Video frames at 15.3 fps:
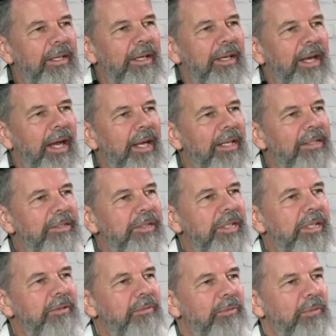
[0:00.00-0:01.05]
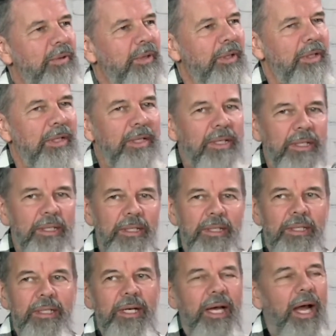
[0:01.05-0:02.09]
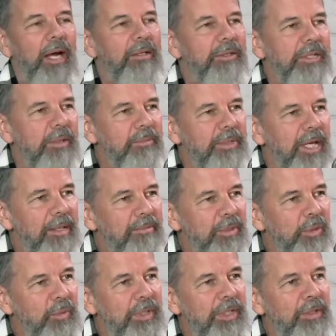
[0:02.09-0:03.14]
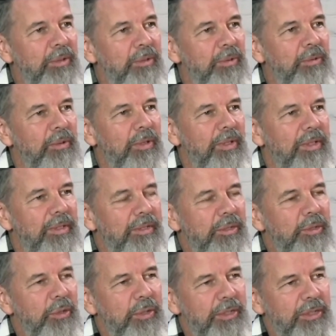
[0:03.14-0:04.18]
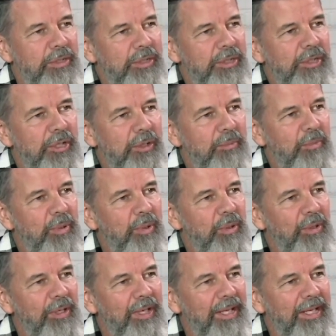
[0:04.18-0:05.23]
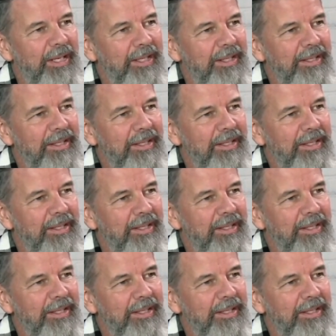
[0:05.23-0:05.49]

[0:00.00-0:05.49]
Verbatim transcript: analogy for how sometimes we do church poorly.